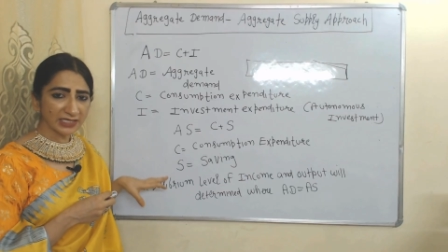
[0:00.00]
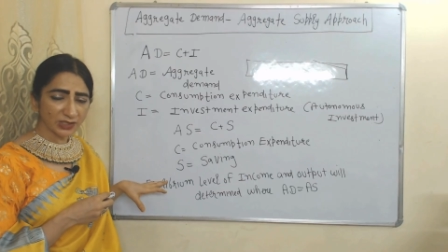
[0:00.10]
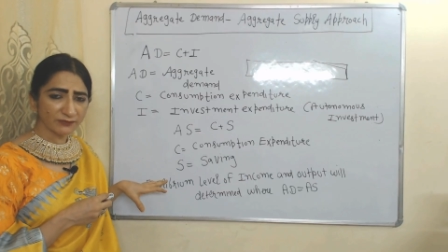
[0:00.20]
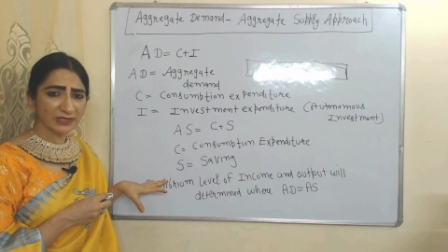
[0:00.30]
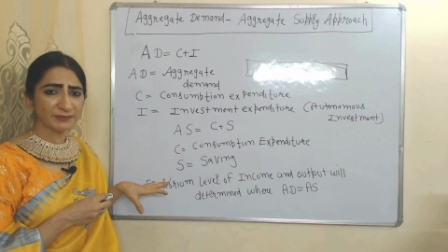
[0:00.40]

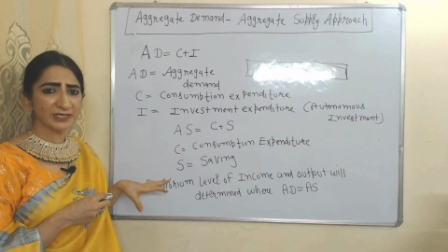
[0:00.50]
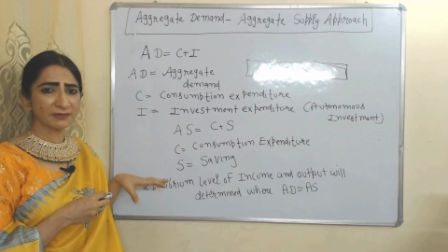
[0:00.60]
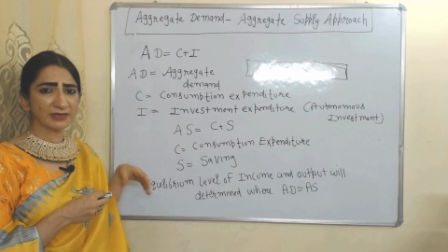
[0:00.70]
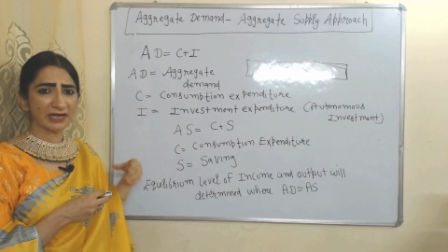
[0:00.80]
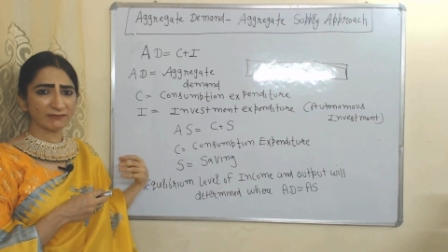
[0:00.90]

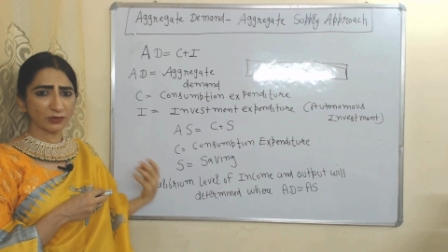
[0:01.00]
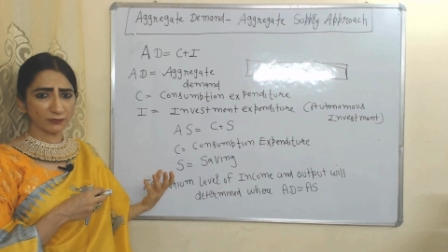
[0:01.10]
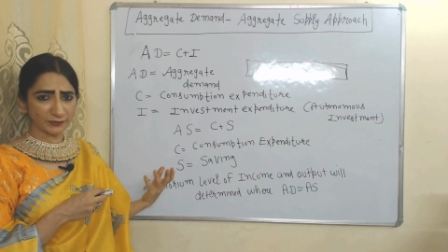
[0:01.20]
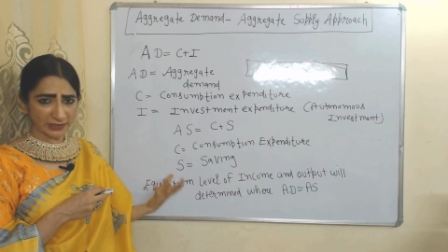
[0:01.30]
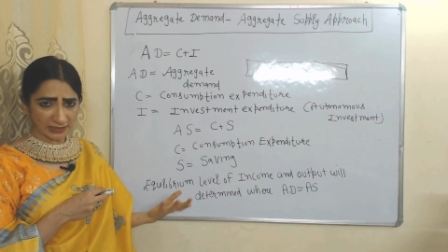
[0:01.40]
equilibrium level
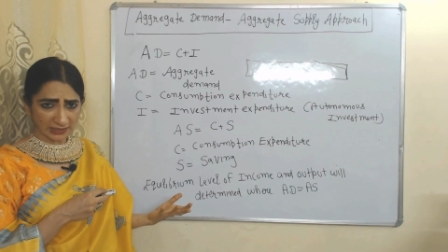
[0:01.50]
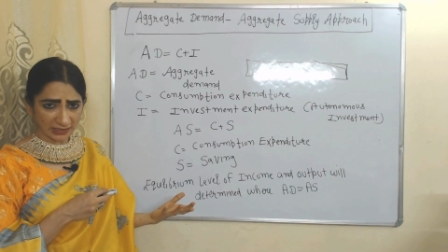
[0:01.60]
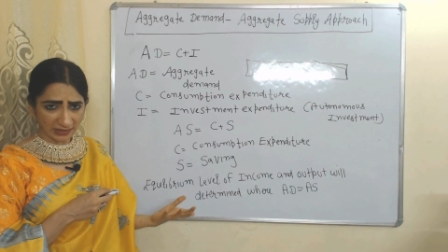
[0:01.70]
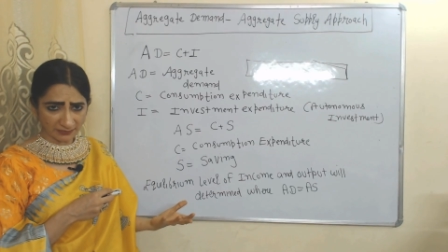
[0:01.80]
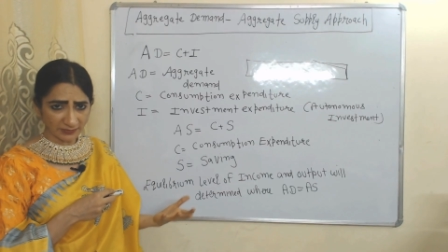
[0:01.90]
of
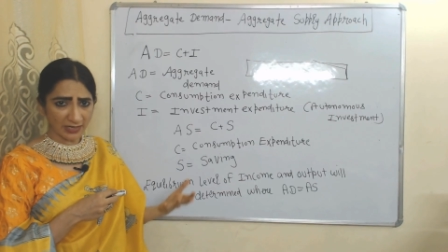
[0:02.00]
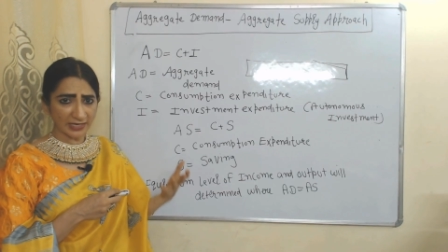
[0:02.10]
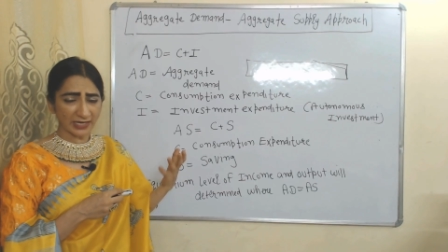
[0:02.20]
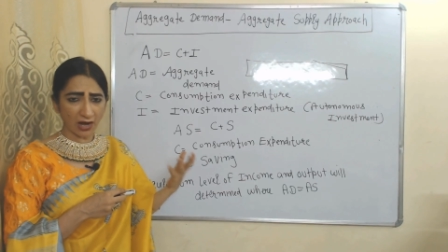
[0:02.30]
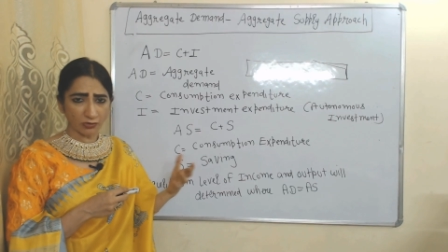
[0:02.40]
income
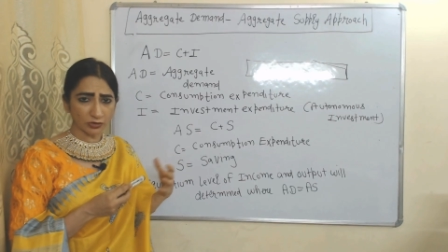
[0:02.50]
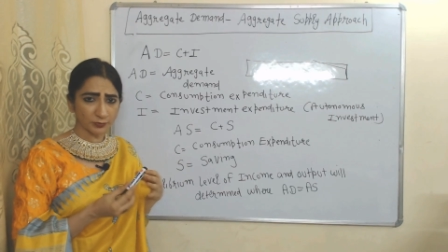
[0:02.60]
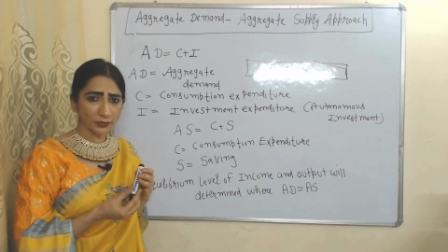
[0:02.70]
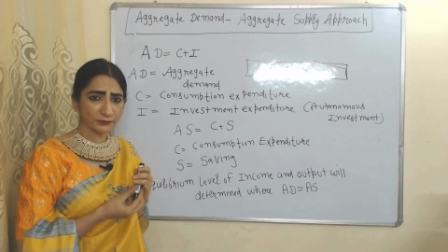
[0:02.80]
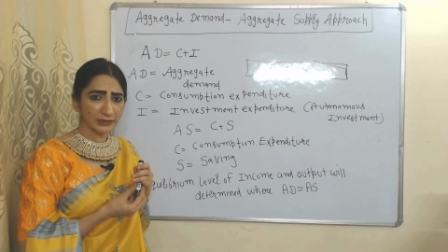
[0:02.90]
and
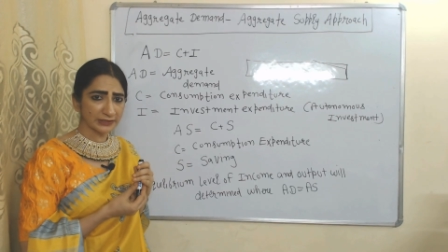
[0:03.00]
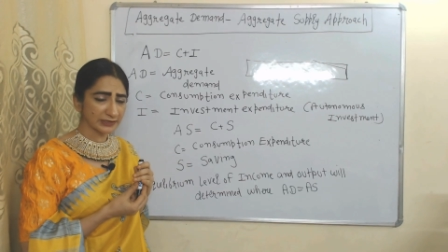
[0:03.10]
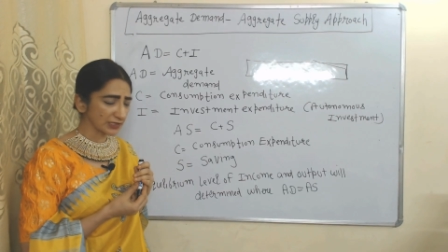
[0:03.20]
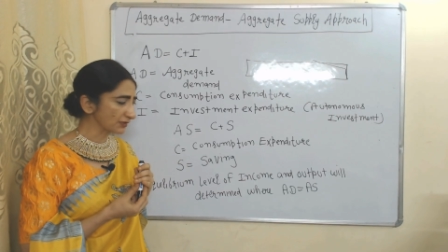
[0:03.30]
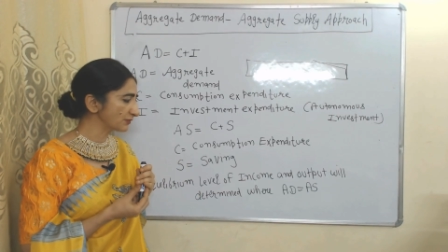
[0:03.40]
output will
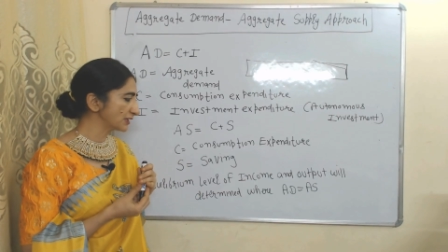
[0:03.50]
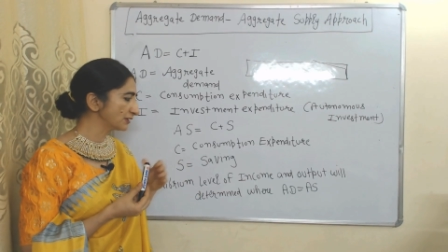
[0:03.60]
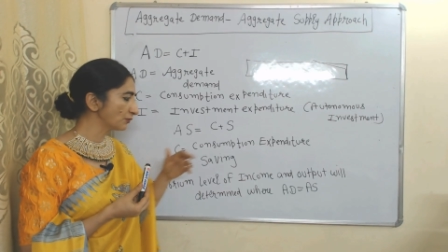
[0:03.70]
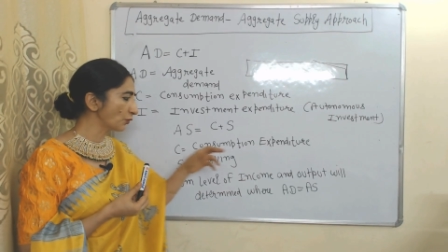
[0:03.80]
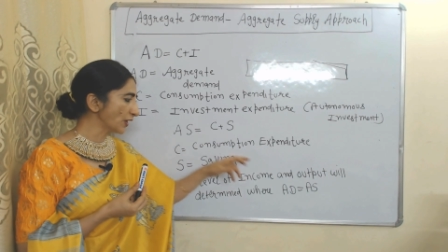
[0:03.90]

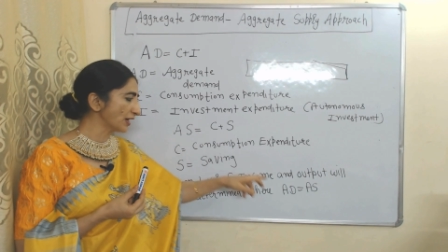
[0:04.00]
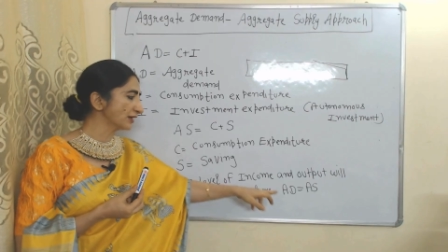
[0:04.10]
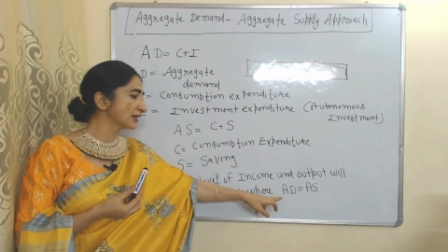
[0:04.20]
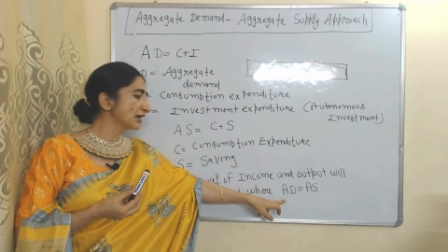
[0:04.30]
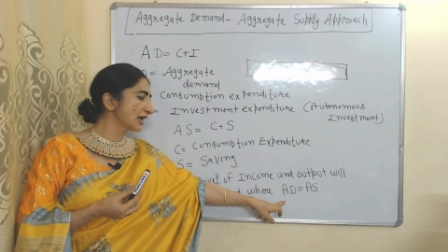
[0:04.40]
determine
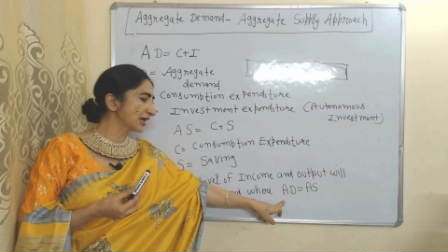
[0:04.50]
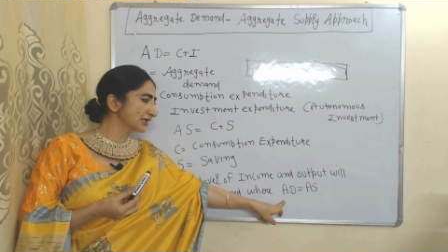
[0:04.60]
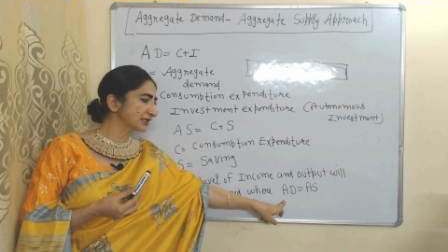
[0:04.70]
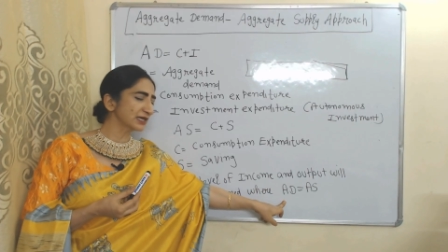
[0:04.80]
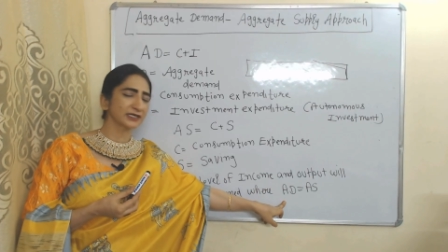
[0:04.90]
where
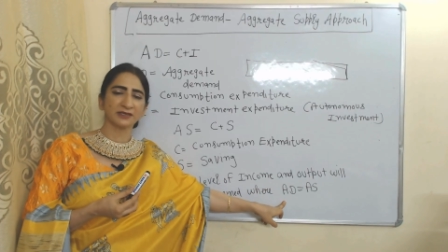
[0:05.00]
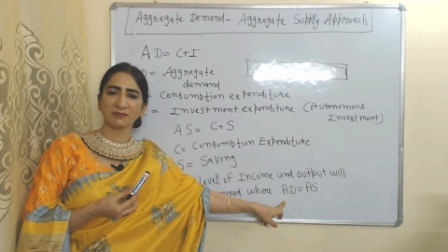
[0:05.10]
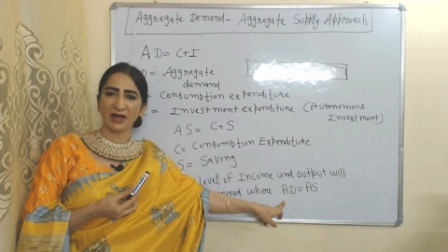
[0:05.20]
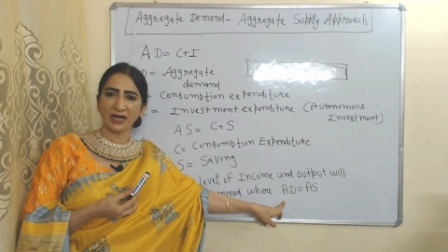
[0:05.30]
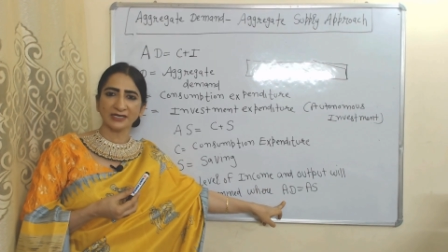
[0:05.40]
aggregate
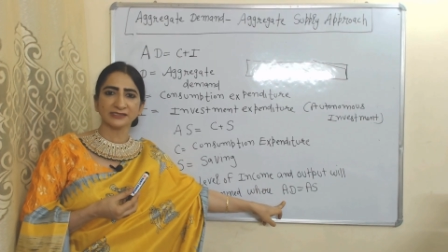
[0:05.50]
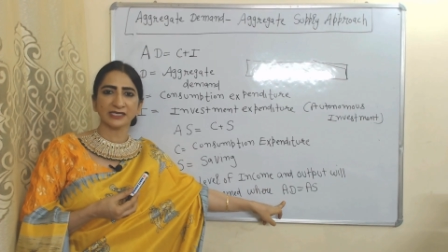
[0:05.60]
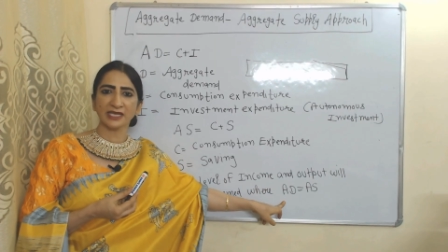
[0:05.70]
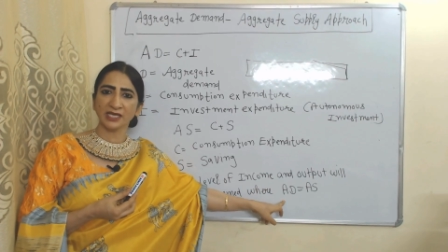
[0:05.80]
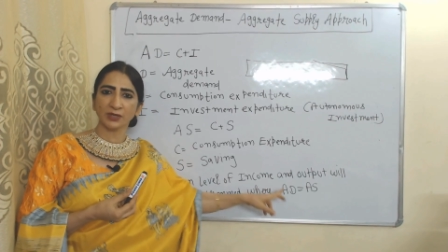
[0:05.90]
demand is
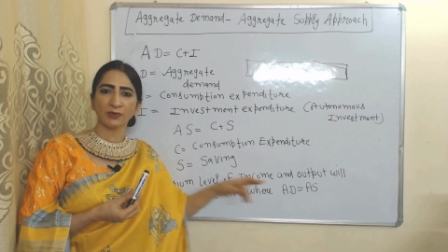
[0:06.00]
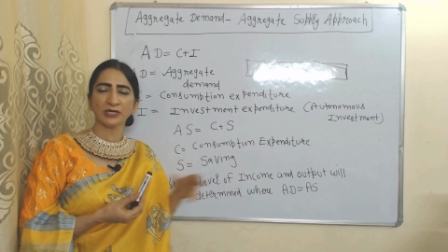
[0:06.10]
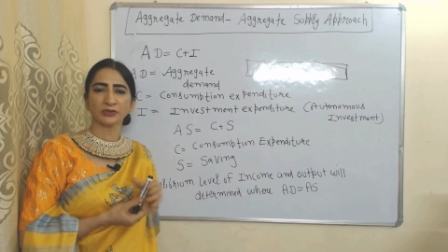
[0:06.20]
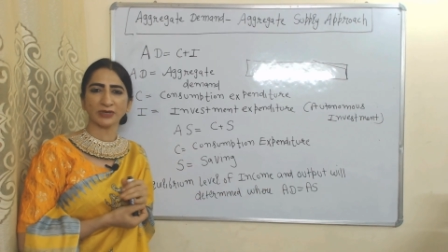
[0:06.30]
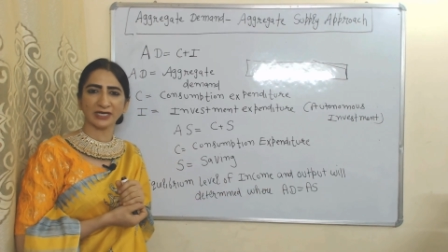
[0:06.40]

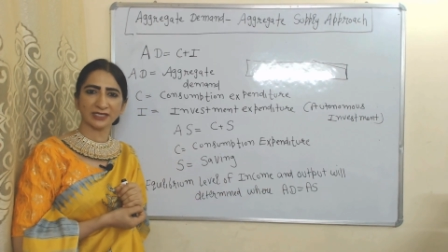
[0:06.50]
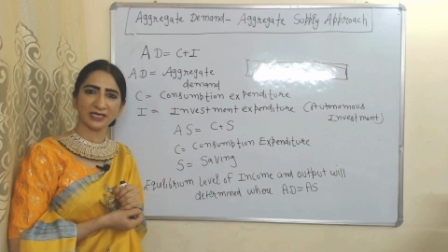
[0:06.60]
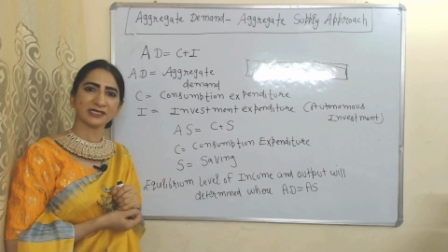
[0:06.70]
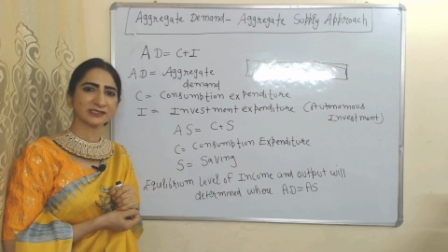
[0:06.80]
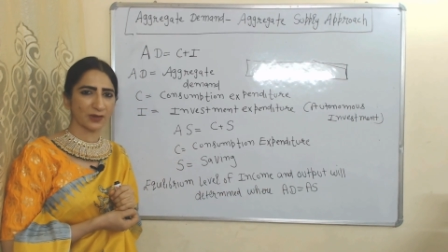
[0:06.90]
equal to
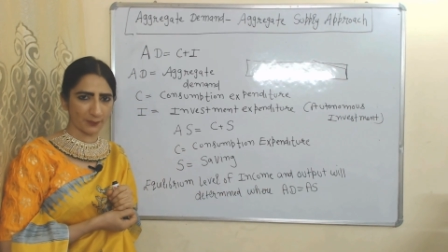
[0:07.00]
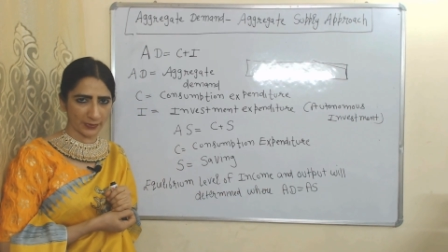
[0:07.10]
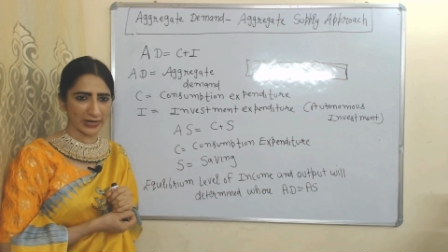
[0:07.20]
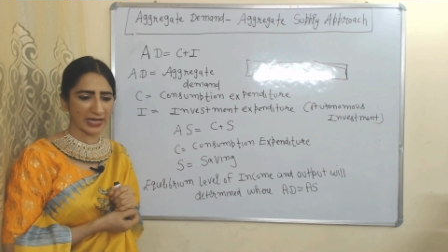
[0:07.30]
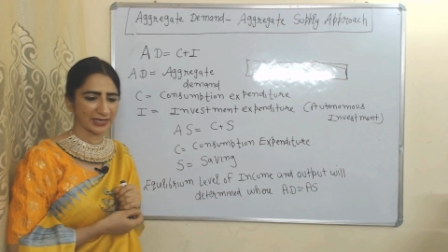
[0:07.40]
aggregate
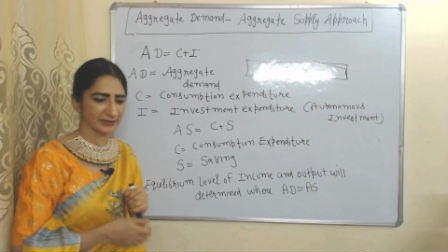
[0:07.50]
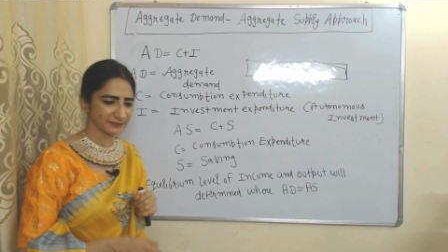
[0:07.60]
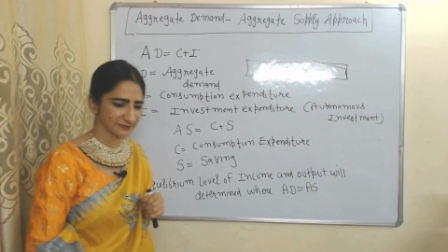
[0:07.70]
supply.